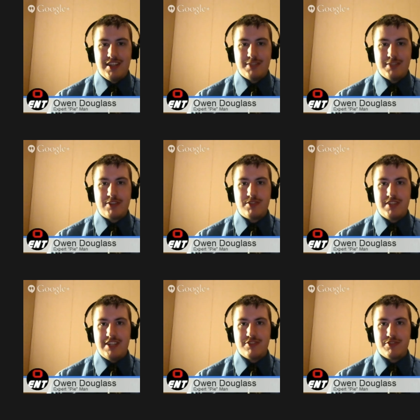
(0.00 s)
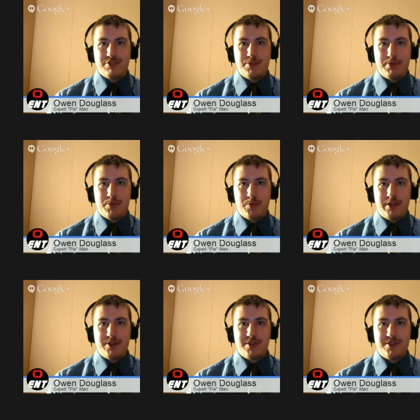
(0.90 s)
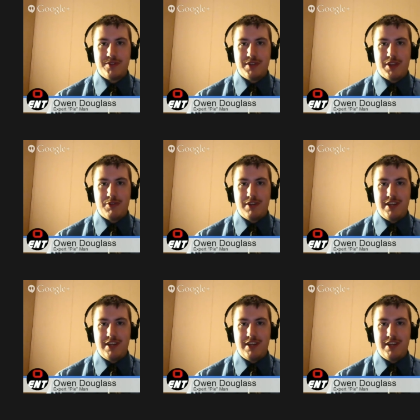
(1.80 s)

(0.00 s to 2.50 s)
special stages are super weird with the 3D.